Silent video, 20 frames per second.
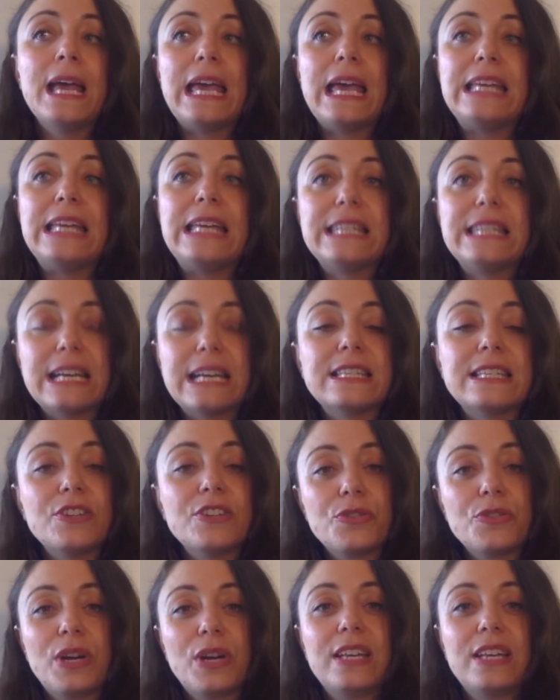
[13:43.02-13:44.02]
it
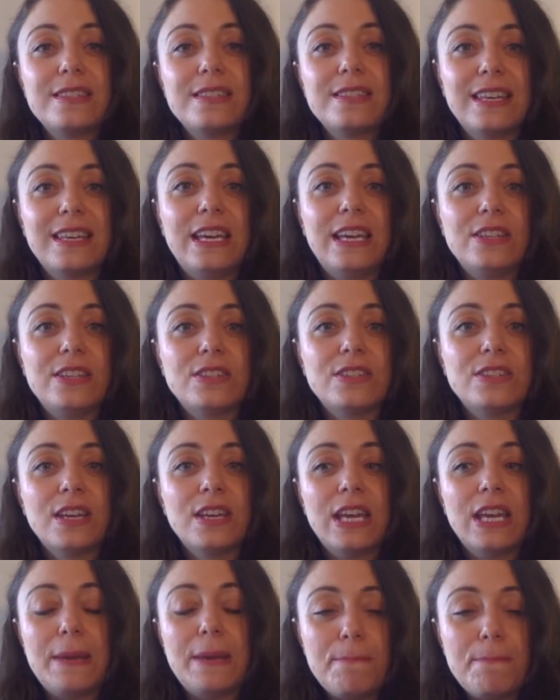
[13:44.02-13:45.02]
doesn't translate
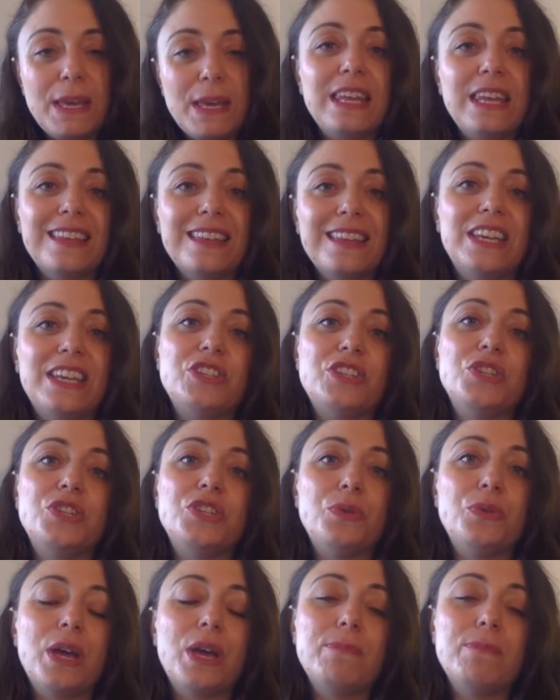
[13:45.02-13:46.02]
immediately
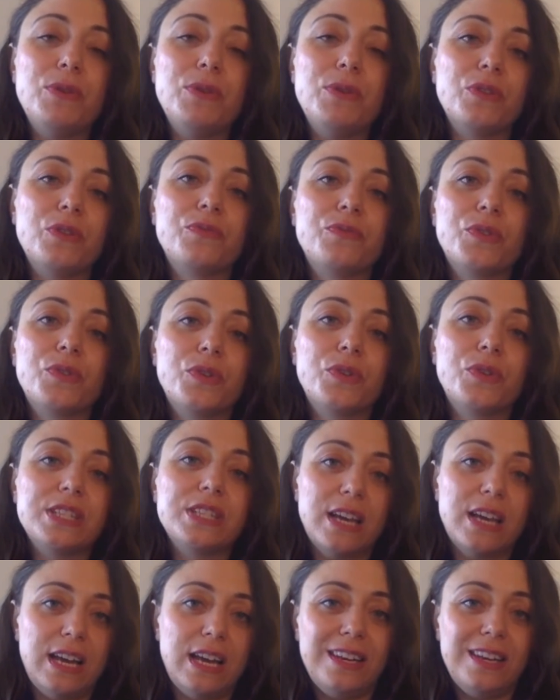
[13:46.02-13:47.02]
to a beautiful,
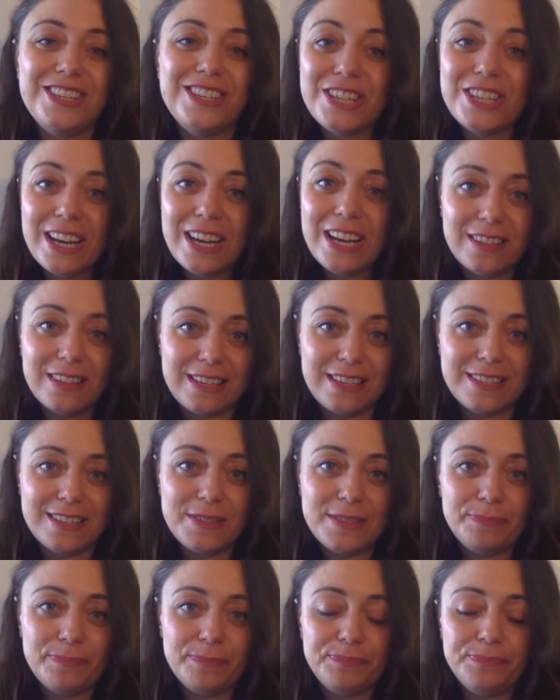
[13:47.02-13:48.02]
tidy
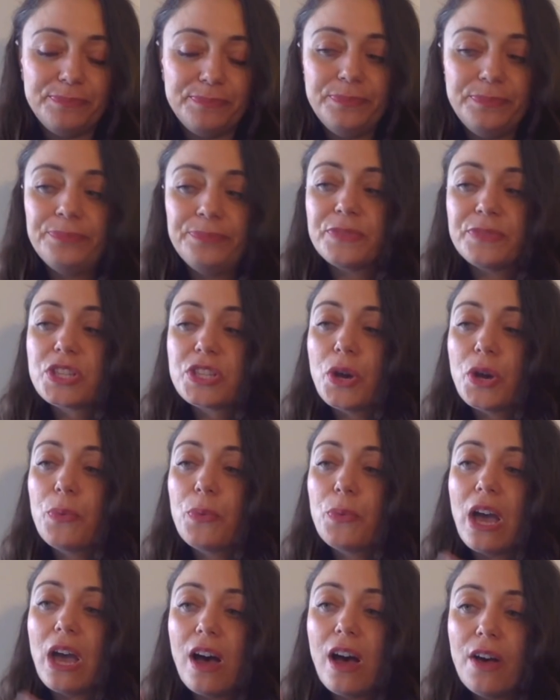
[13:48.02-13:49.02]
checklist. So
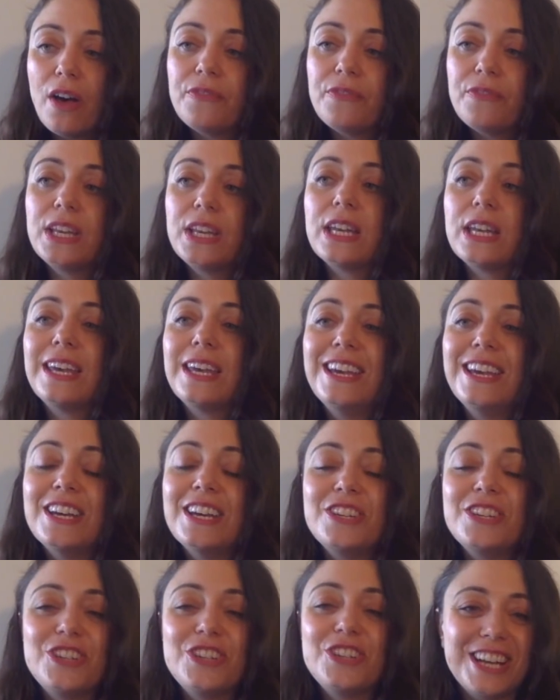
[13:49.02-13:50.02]
we often
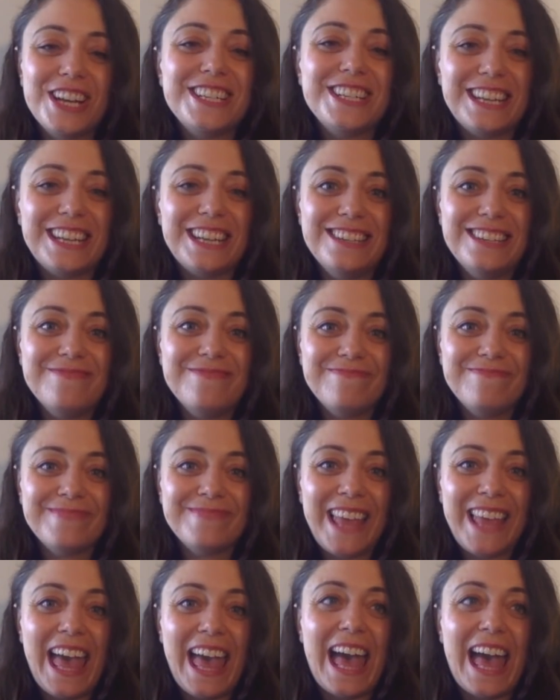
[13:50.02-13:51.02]
judge it
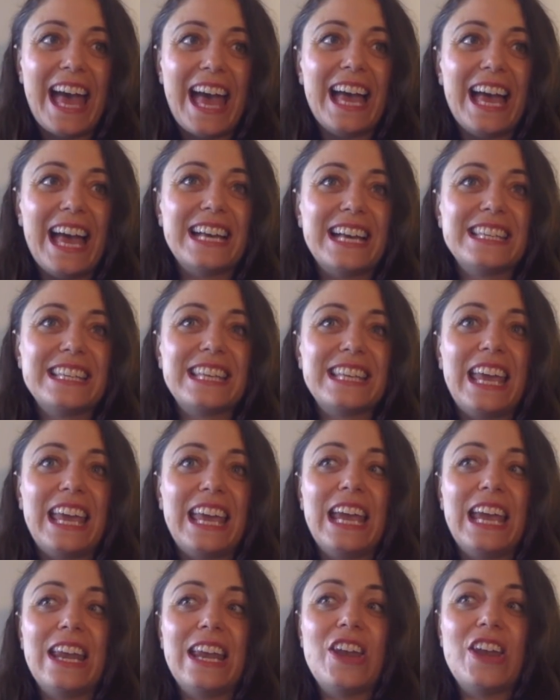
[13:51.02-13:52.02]
as
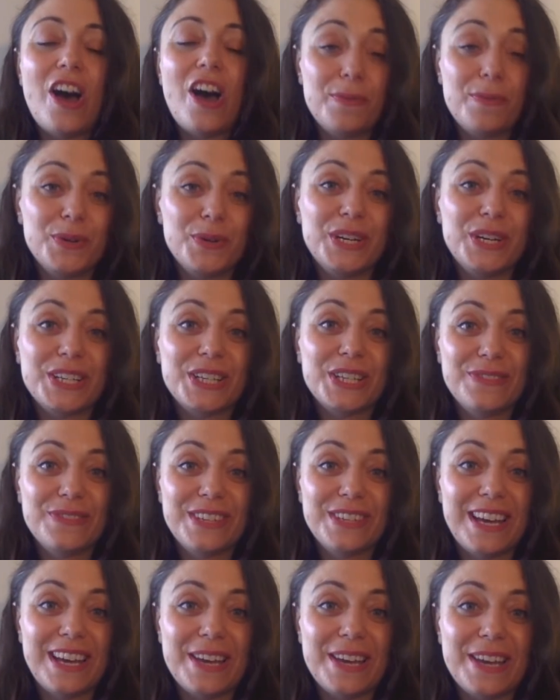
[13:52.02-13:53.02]
a non-productive
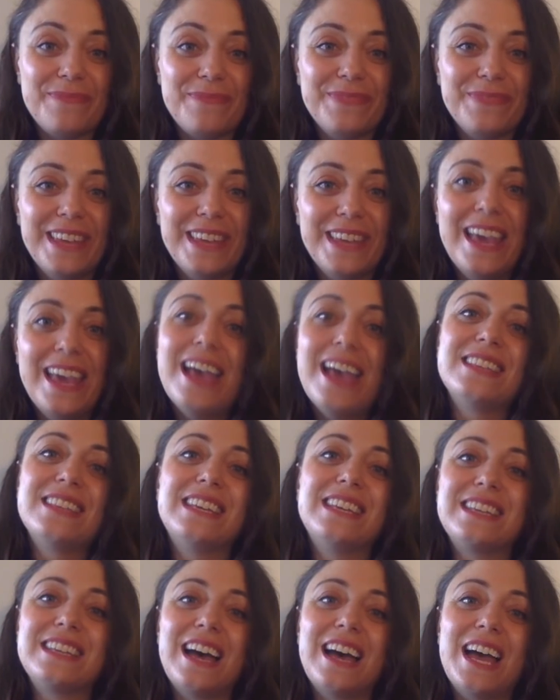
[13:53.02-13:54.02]
time, as
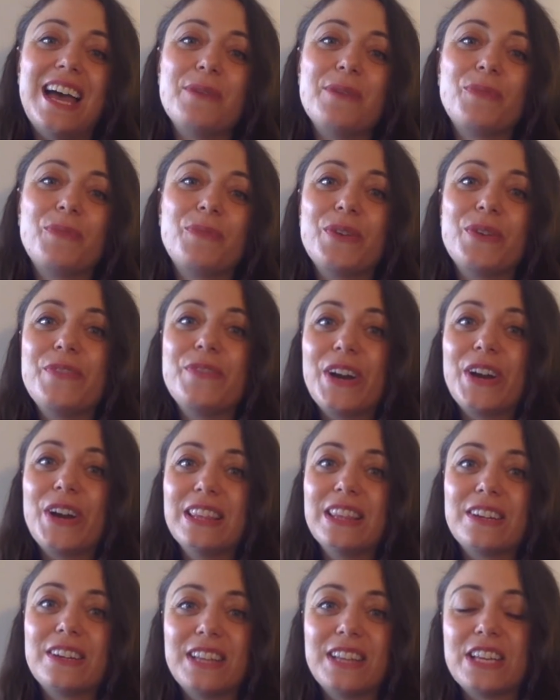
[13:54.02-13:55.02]
a time where very
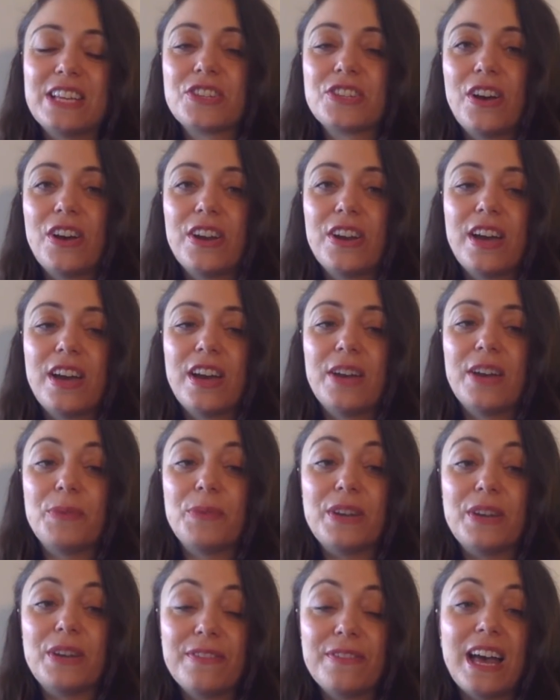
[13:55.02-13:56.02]
little has gone on,
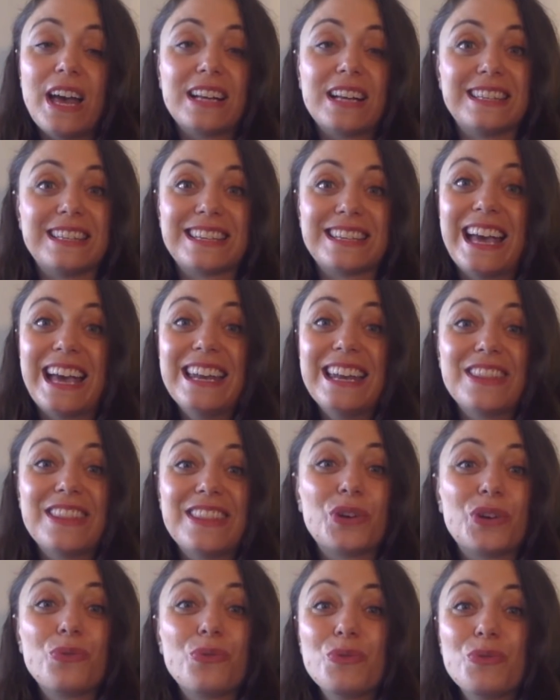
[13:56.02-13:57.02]
when in fact it's kind of
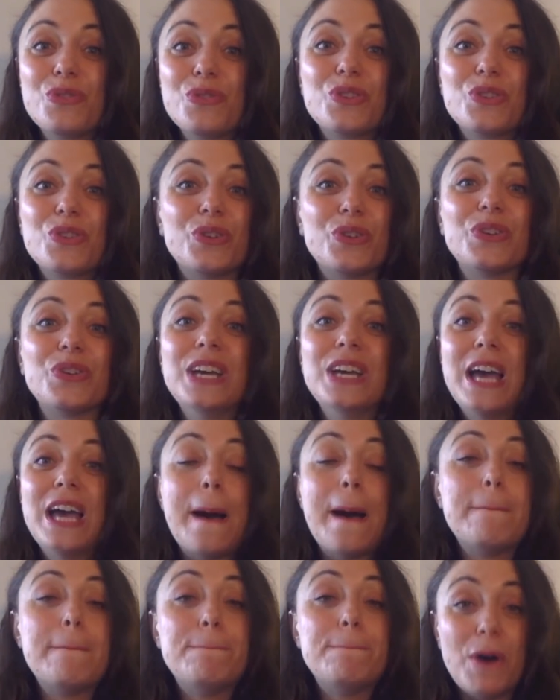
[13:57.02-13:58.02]
the crucial
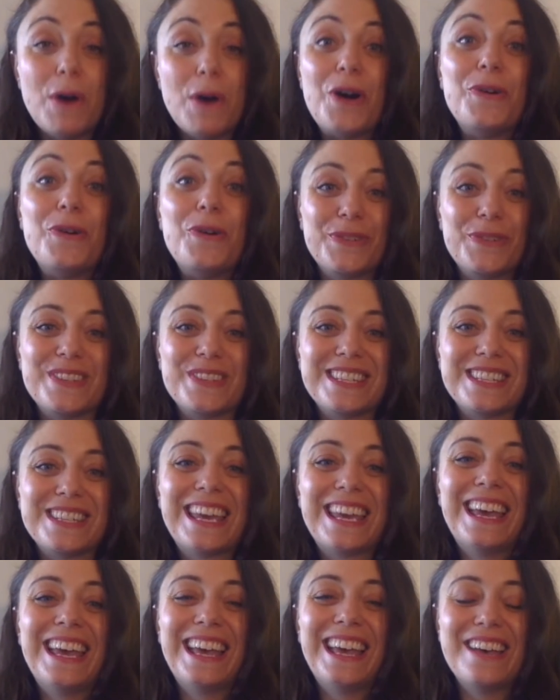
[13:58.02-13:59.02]
bones
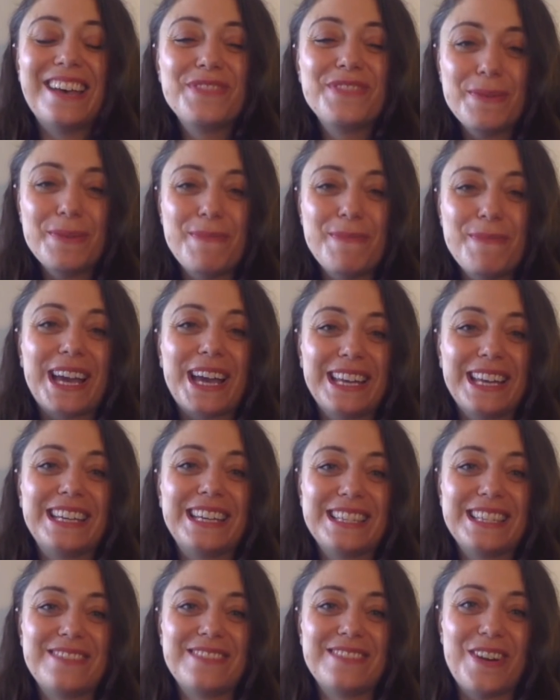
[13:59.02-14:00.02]
of the
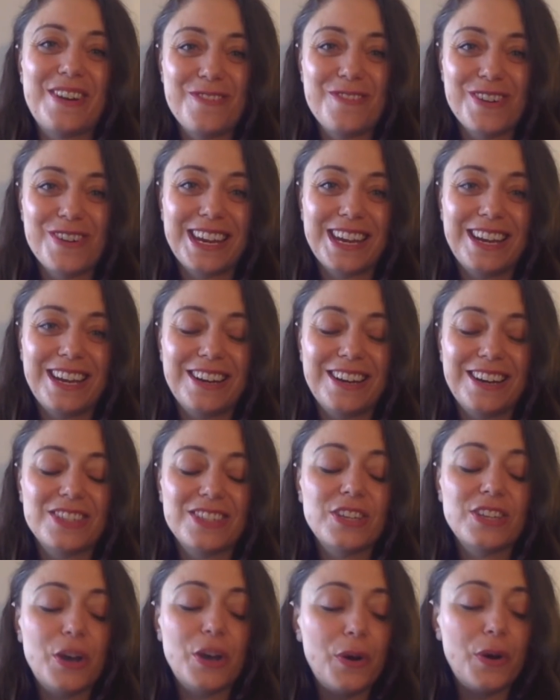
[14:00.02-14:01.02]
mechanism at work here.
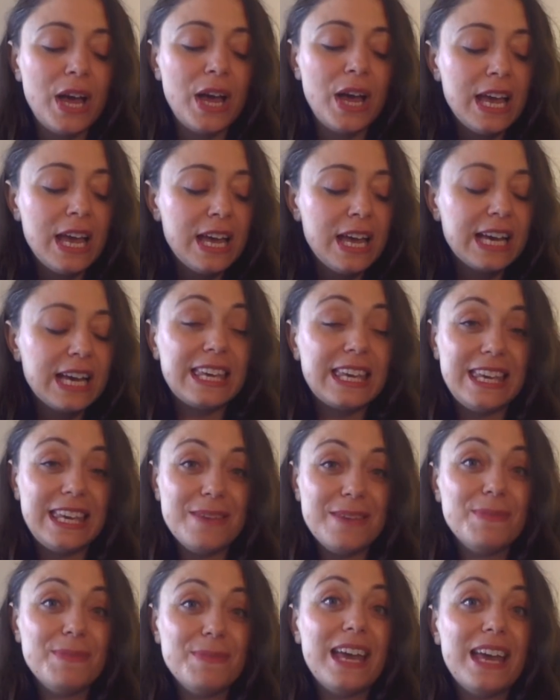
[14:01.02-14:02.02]
So
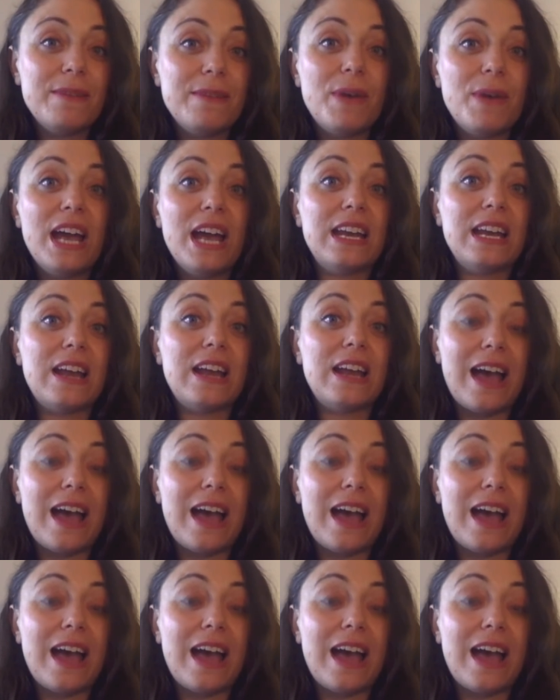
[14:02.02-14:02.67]
keep that in mind, and